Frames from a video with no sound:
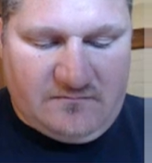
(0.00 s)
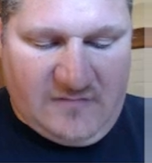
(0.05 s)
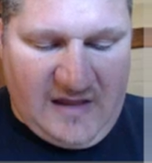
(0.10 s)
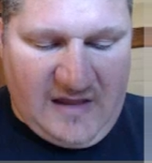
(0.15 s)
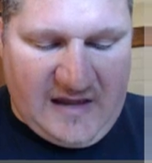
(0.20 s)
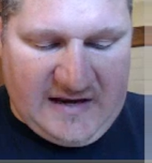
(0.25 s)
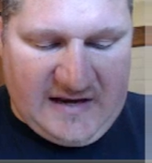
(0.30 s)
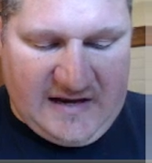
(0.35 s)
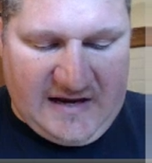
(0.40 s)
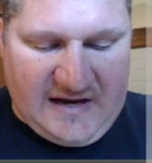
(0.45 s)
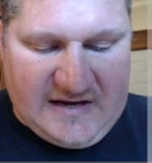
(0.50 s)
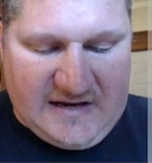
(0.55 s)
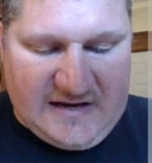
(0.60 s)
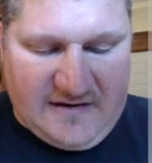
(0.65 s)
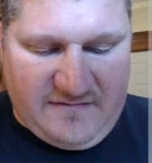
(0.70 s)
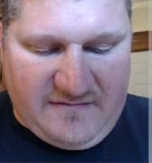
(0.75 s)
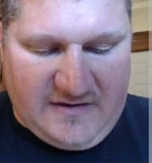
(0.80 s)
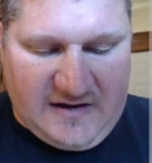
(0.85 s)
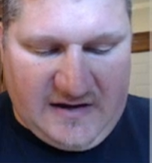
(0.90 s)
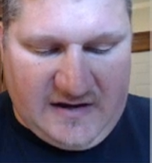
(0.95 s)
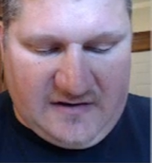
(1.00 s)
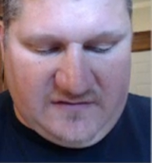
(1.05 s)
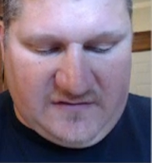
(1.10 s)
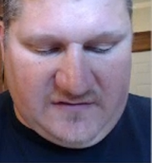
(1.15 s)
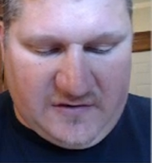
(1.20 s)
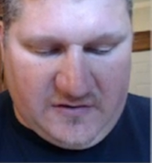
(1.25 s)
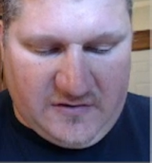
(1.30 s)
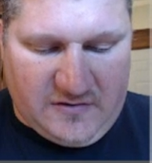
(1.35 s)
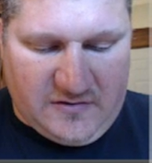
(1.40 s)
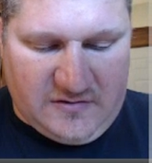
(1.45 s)
and any of the
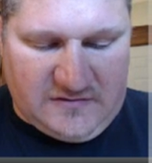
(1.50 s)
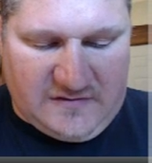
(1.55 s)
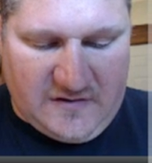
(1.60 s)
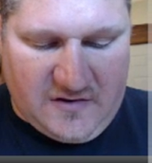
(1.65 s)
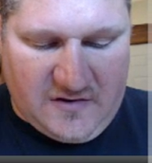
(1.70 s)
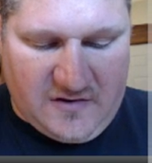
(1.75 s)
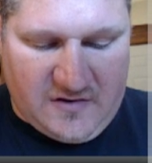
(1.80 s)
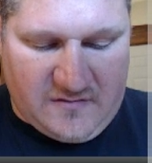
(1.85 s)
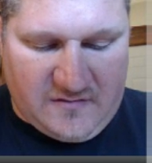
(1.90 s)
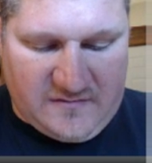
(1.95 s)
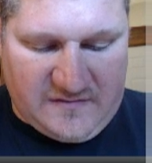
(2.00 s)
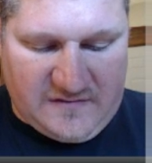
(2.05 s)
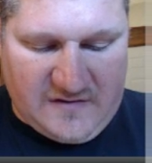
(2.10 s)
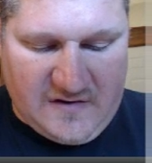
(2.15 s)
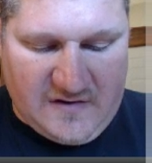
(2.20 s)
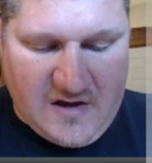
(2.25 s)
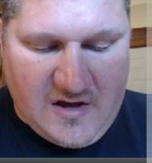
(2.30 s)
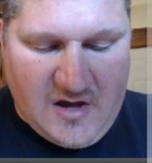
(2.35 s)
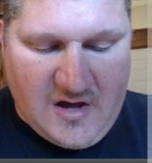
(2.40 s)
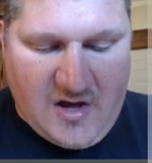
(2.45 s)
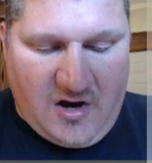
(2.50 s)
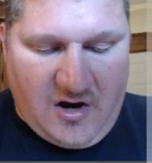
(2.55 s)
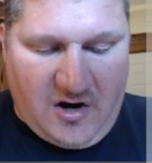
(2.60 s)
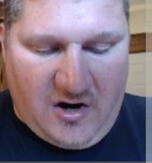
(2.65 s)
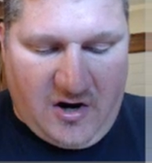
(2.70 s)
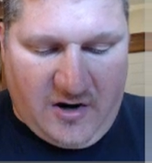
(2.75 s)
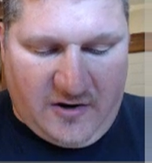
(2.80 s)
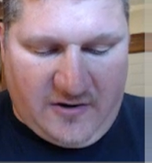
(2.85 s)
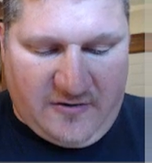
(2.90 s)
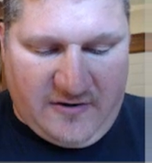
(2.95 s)
internal terms
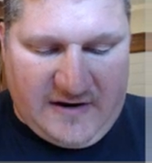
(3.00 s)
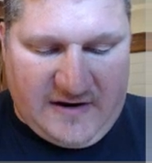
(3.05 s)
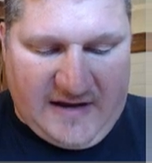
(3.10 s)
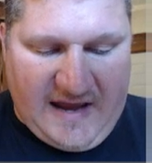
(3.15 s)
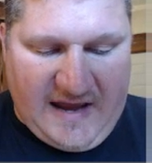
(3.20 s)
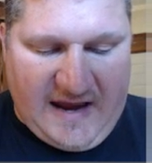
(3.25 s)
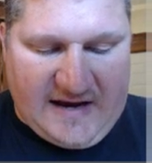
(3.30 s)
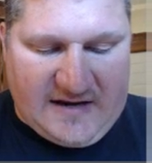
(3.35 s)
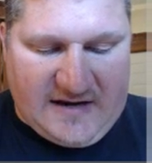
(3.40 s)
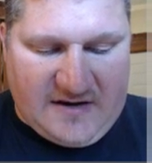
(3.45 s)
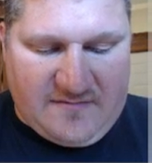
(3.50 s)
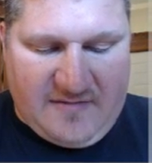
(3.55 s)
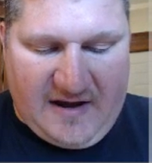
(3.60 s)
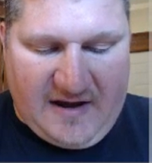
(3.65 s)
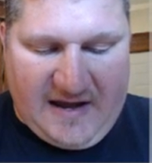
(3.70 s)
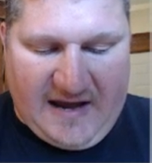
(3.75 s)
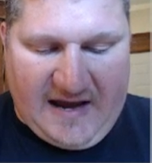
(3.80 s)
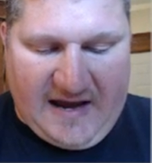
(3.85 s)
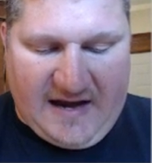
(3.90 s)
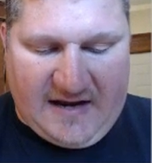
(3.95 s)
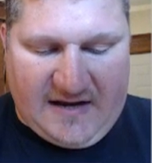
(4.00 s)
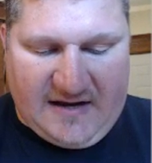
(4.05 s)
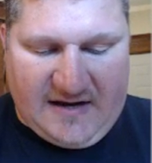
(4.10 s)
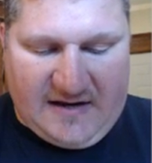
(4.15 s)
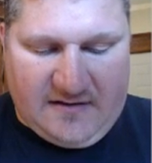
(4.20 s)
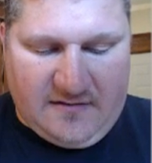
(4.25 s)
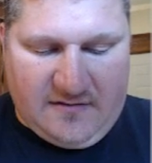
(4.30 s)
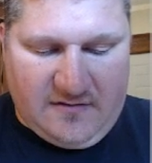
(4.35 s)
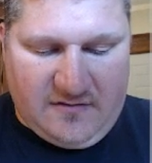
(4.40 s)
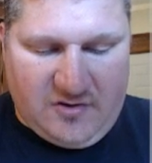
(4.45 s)
are created by
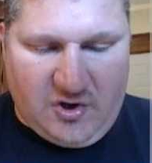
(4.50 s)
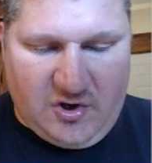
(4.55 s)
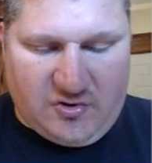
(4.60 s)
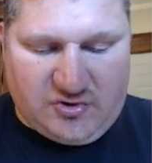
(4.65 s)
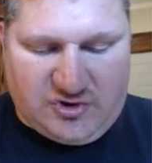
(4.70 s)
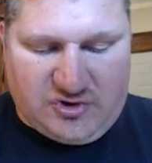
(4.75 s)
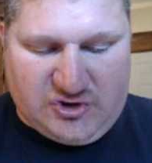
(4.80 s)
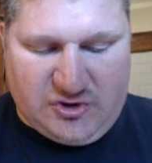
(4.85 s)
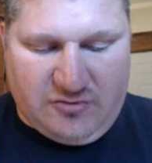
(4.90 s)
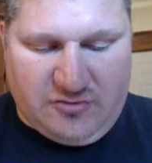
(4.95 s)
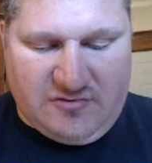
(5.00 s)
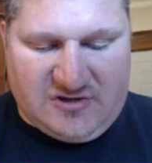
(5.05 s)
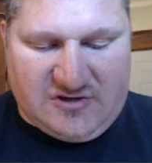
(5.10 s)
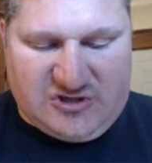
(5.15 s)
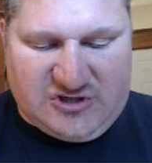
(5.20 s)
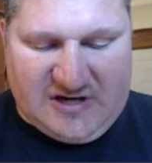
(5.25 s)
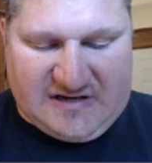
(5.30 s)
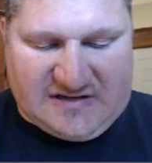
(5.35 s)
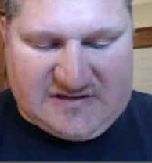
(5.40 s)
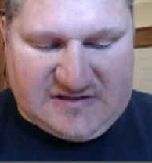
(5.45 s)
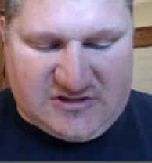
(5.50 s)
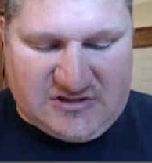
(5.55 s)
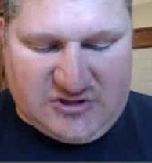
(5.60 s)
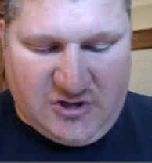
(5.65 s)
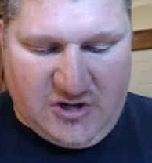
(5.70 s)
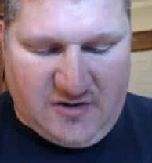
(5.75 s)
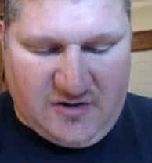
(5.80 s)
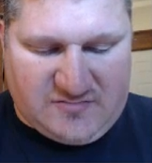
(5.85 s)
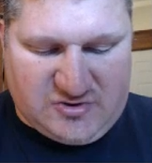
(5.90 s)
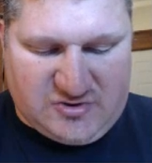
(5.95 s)
adding those 2 adjacent
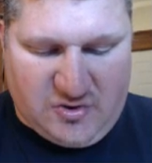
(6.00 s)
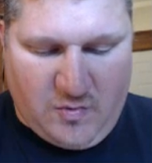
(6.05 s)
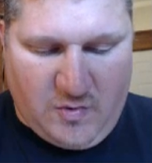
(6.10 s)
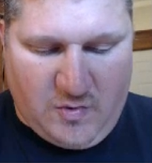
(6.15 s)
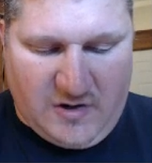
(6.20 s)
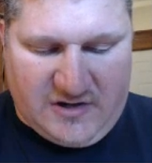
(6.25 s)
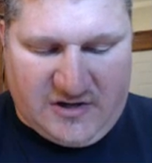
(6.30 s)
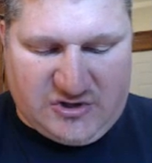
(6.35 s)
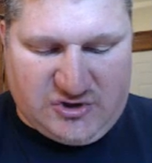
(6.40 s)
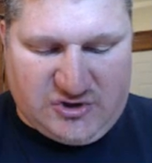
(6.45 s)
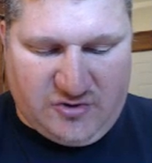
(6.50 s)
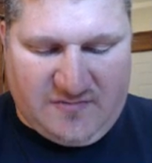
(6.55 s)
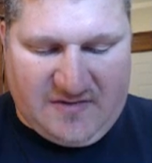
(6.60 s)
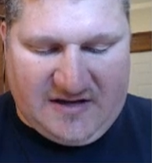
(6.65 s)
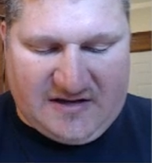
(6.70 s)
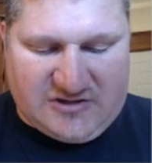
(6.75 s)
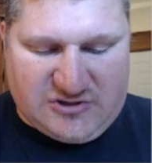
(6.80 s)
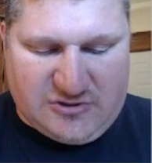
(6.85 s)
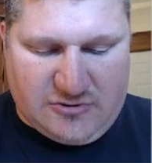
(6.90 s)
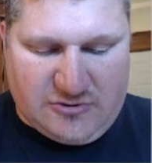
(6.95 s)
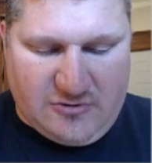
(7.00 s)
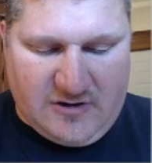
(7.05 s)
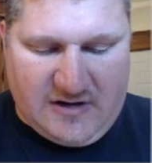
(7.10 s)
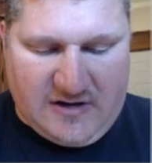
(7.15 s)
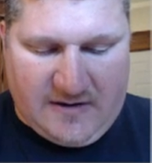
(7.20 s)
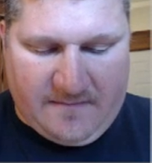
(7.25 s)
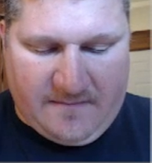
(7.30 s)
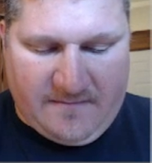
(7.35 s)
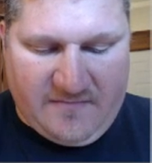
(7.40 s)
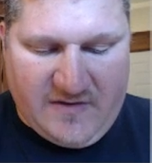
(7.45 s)
terms. So 1 and 2 makes
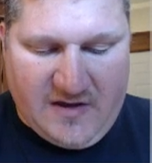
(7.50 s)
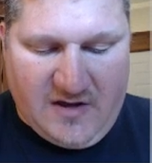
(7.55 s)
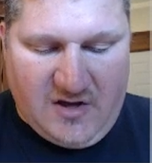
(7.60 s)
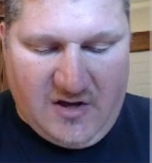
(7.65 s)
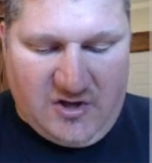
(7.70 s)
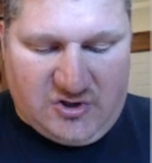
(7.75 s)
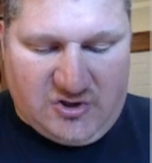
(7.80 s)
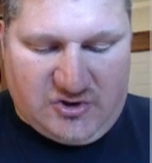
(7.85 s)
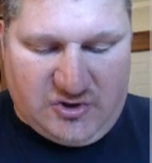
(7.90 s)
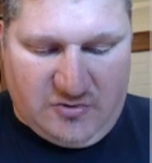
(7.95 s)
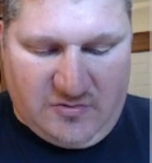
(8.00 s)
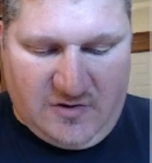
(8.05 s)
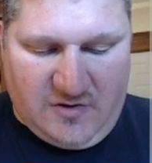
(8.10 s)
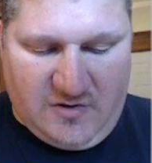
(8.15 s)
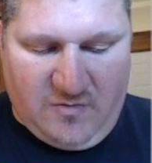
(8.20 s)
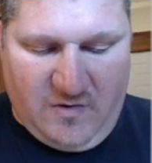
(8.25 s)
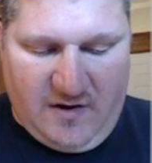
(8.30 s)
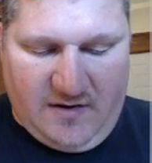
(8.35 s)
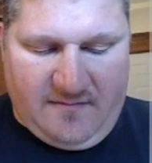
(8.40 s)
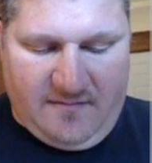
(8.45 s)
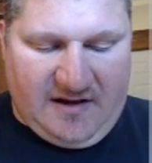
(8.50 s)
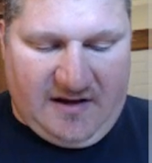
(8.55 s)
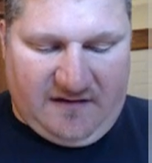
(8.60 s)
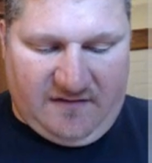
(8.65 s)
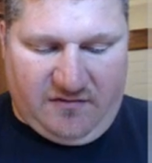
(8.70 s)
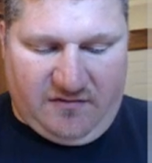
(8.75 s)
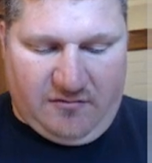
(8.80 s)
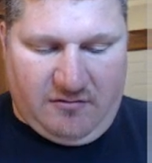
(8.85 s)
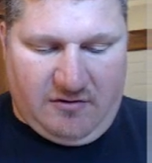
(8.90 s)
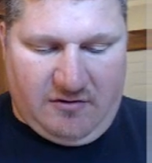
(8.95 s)
3. 2 and 1
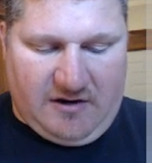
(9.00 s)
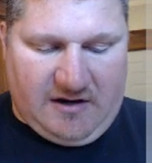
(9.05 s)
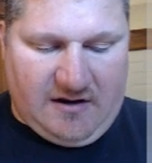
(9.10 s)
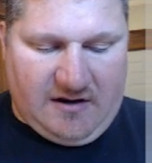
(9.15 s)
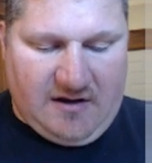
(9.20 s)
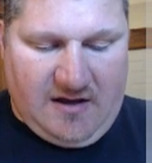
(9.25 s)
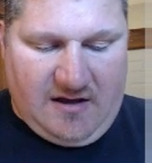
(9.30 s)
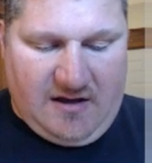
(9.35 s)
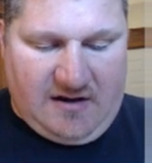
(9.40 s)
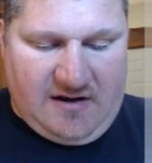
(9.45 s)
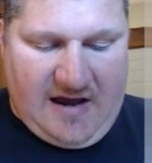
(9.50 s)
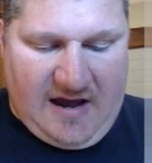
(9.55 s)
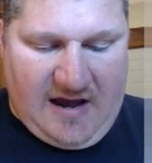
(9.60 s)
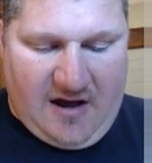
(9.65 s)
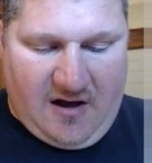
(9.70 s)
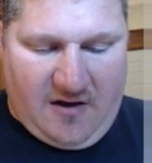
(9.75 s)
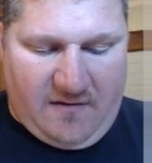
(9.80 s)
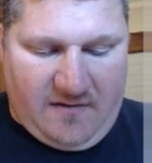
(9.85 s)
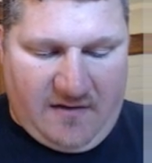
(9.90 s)
makes 3. Now,